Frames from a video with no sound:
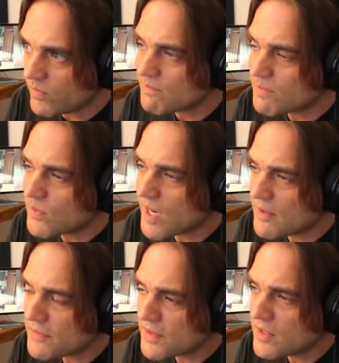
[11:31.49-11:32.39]
But what I
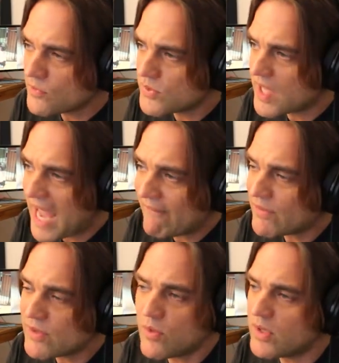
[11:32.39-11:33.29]
feel with
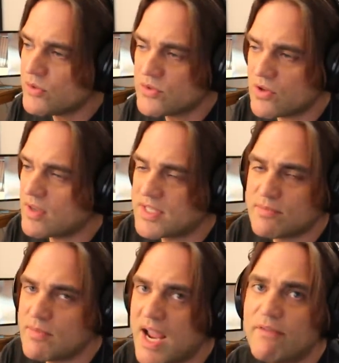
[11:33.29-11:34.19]
everyone who's
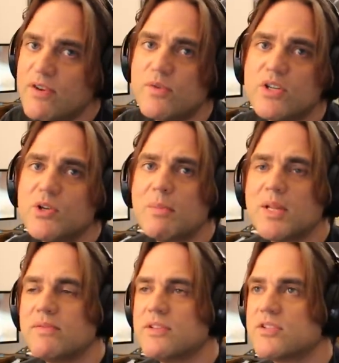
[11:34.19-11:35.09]
awesome, everyone who I'm
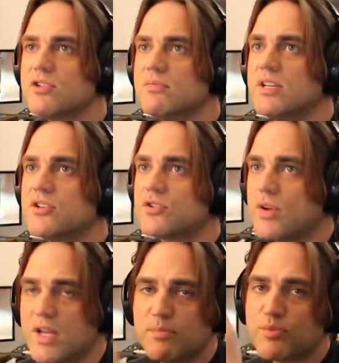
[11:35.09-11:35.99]
loving so much,
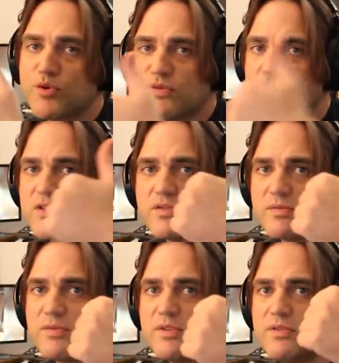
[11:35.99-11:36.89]
so Improvers,
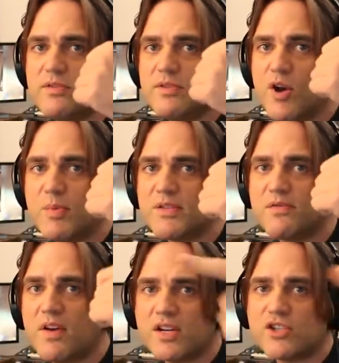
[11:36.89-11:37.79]
dope as
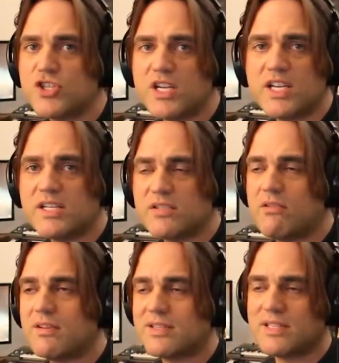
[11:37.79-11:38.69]
fuck, Gene is
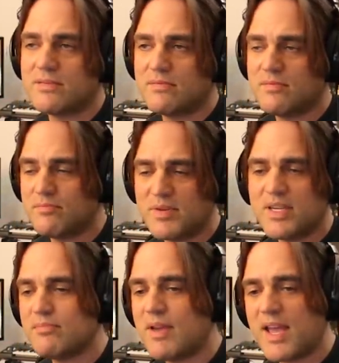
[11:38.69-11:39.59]
awesome,
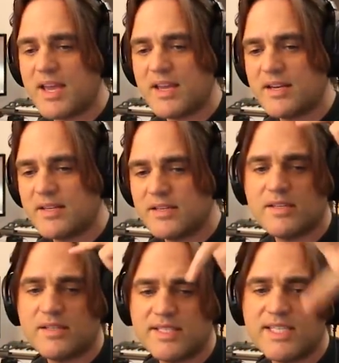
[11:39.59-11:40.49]
Big Man,
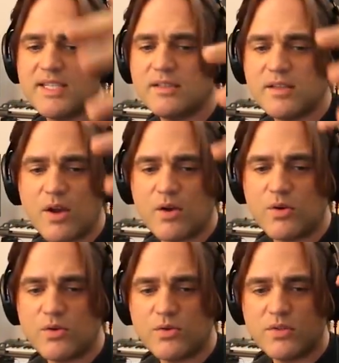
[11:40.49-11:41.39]

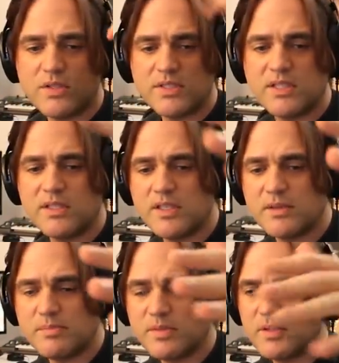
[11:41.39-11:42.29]
D-Lo,
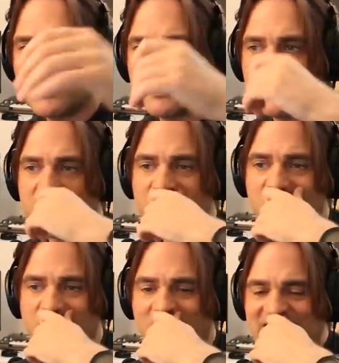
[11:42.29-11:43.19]
Dillip, these
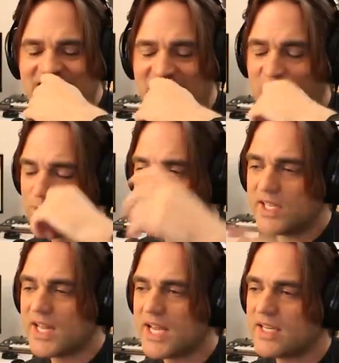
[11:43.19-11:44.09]
are guys like I
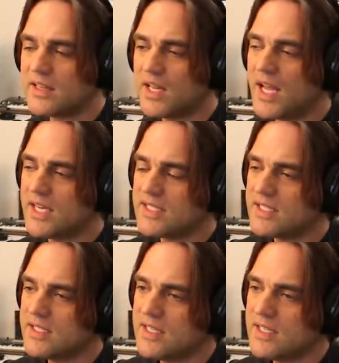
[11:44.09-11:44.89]
really like a lot.